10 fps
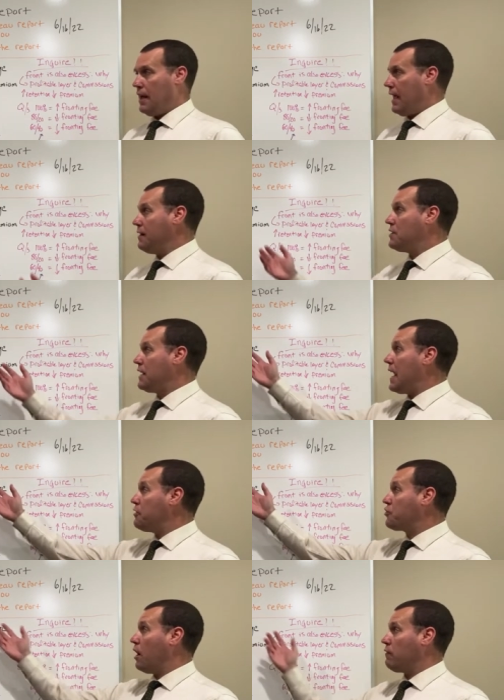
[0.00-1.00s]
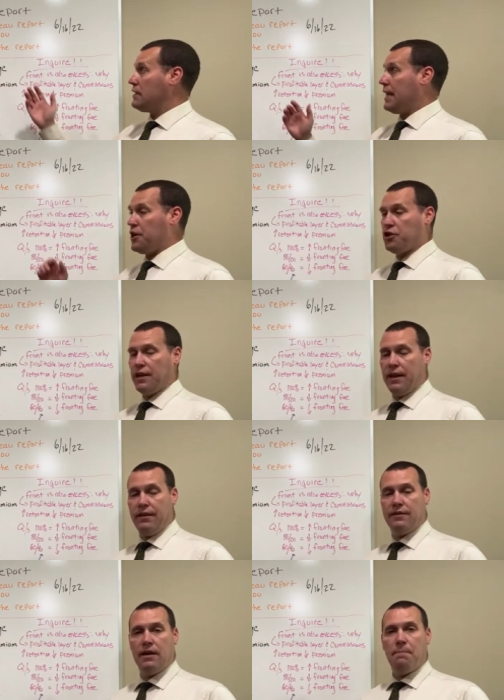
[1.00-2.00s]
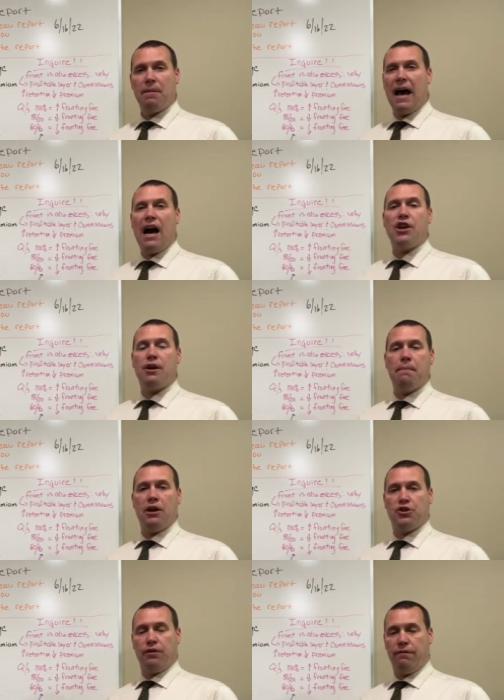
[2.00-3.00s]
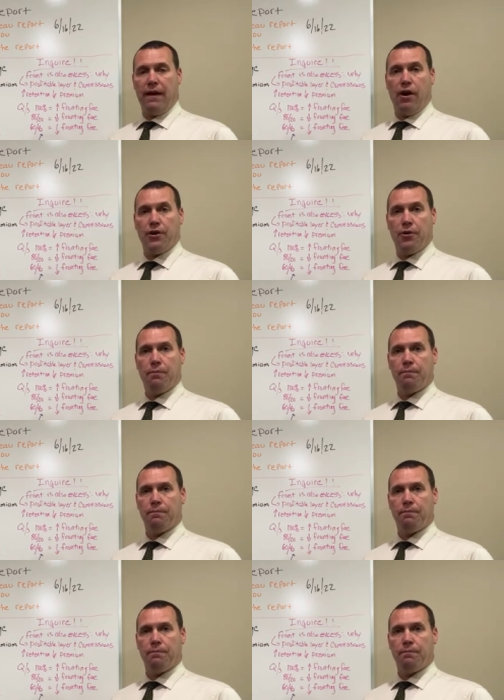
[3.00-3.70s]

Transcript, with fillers: And today's conversation is, how do you measure the value?